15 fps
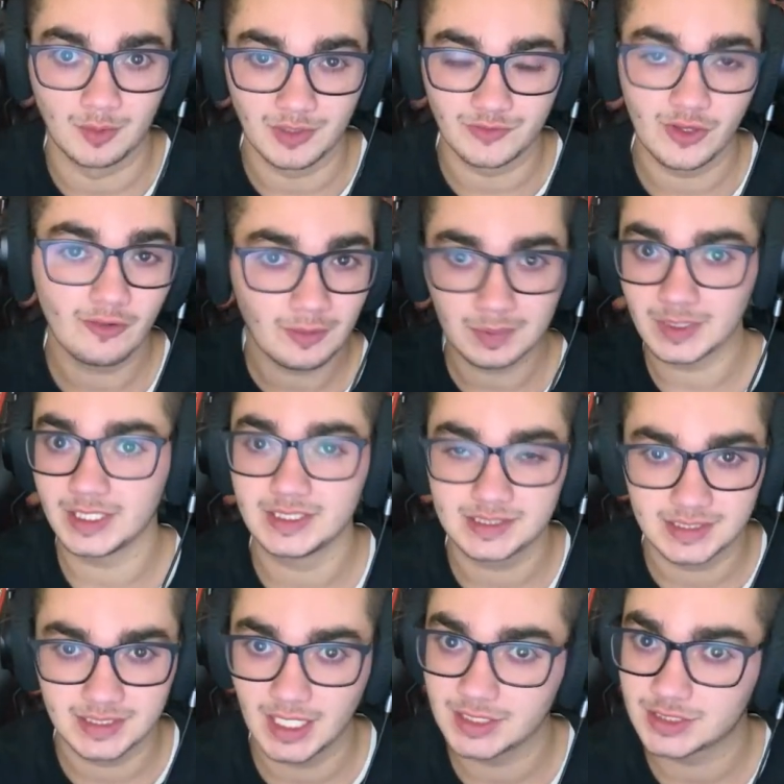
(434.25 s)
If you ever played
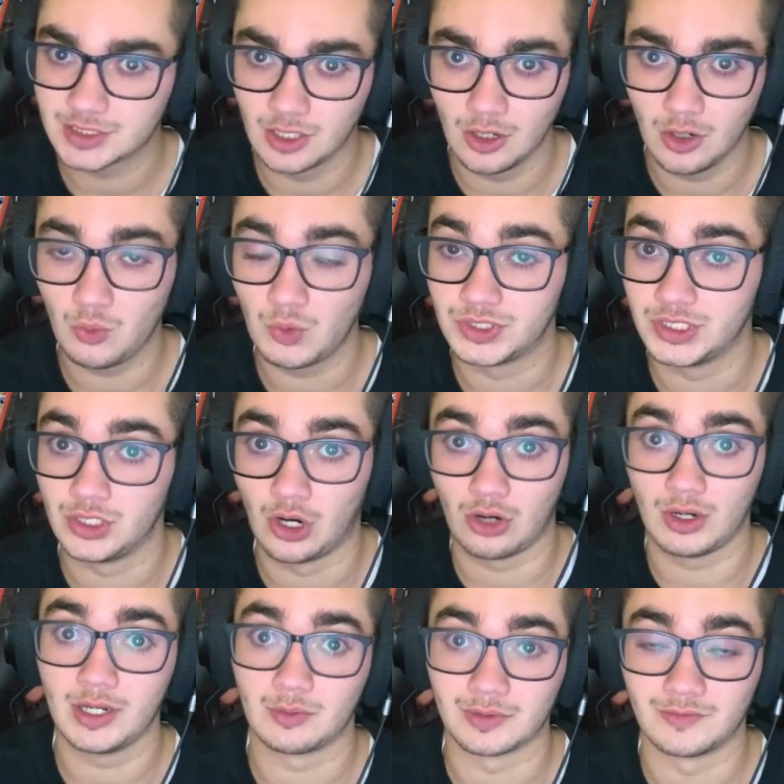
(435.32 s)
CSGO when the
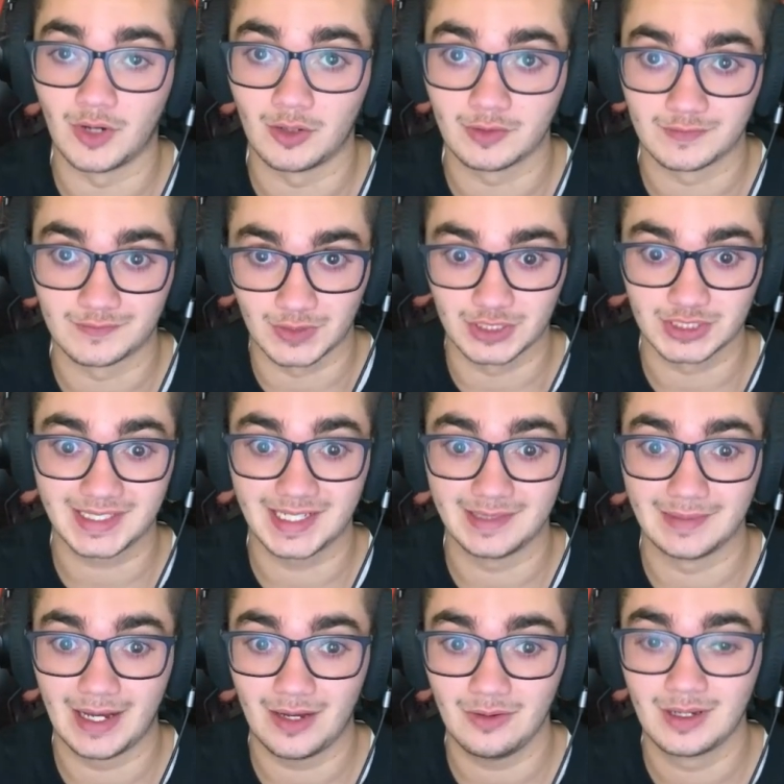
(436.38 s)
R8 revolver first came
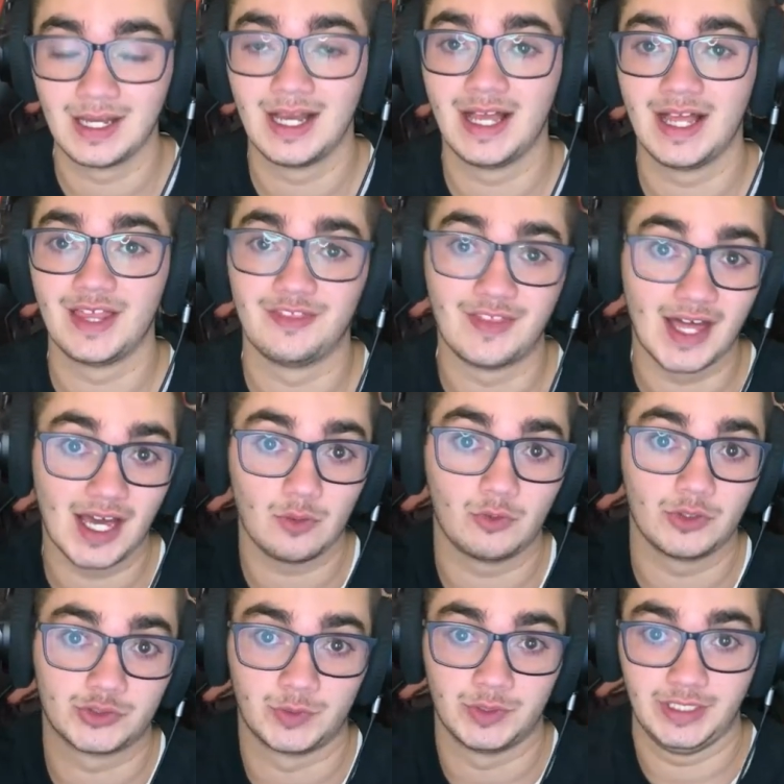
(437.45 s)
out, that
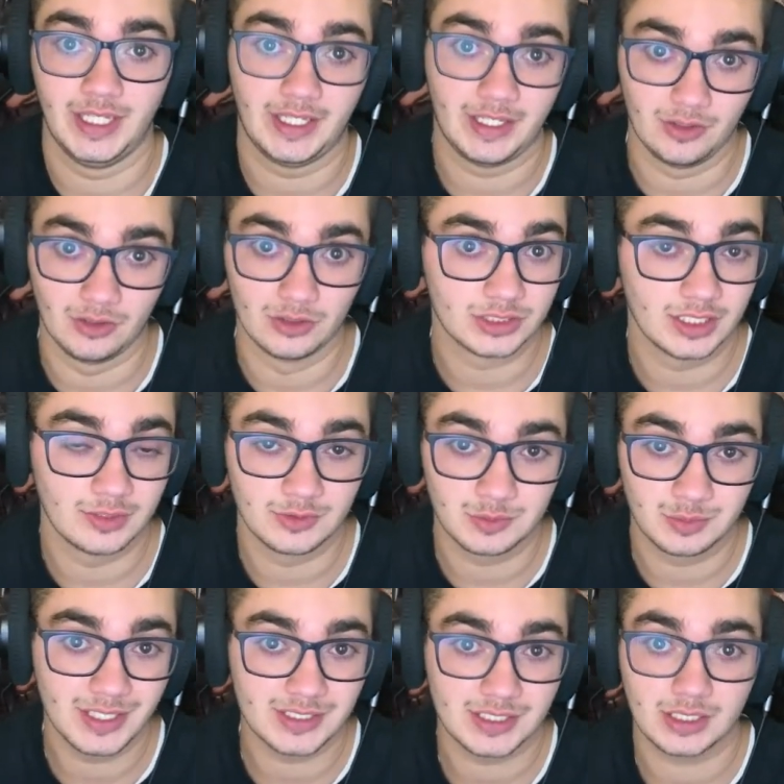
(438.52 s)
was ridiculous. It was
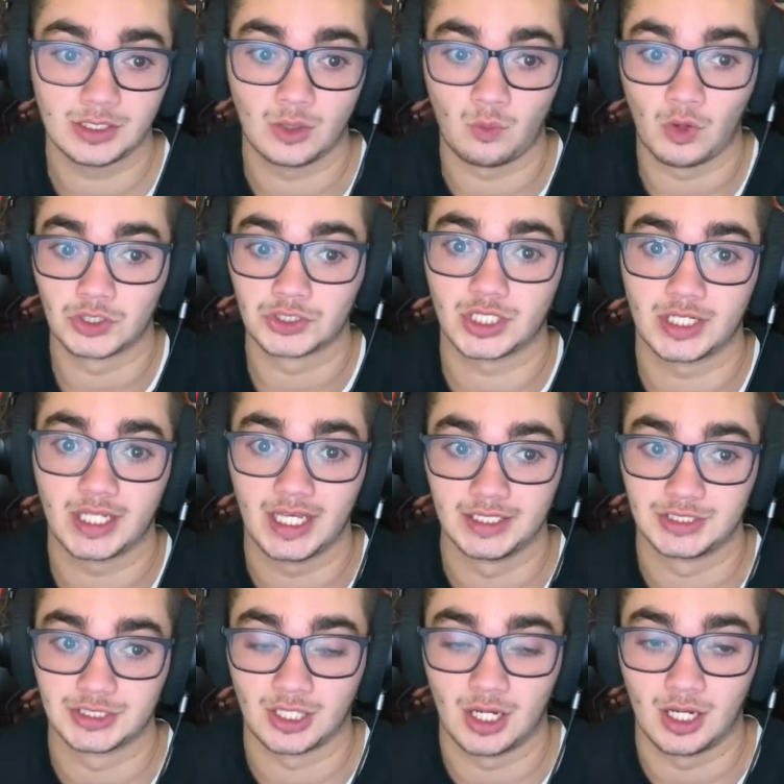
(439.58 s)
basically a one-shot
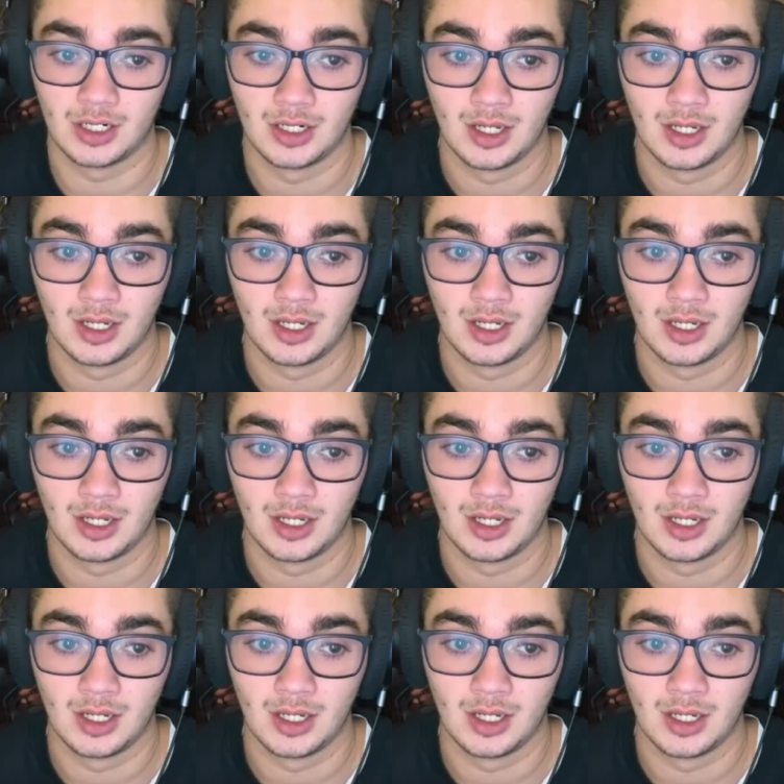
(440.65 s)
headshot